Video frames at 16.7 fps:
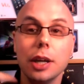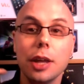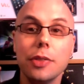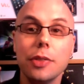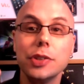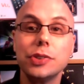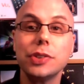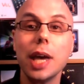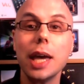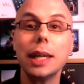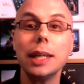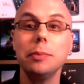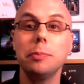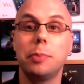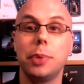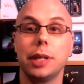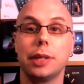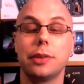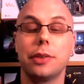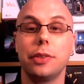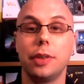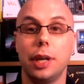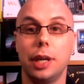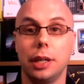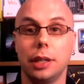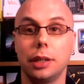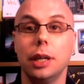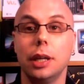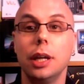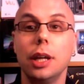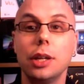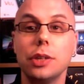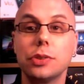The second big thing
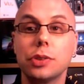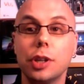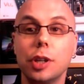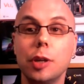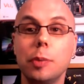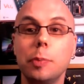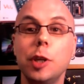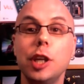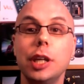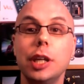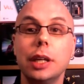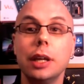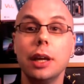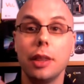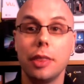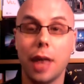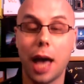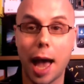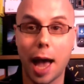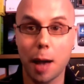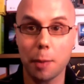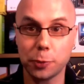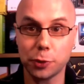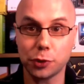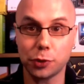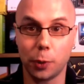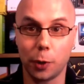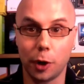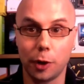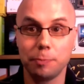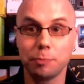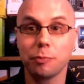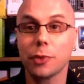is going to be the App Store.